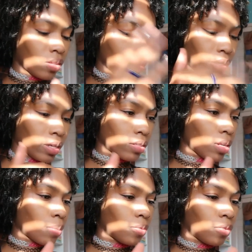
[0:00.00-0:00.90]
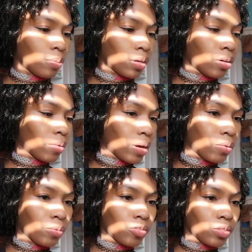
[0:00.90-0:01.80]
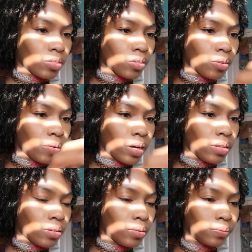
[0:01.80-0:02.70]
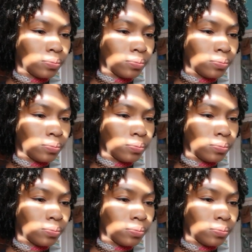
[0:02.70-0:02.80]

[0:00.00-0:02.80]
the screen has stopped flipping around, which is great.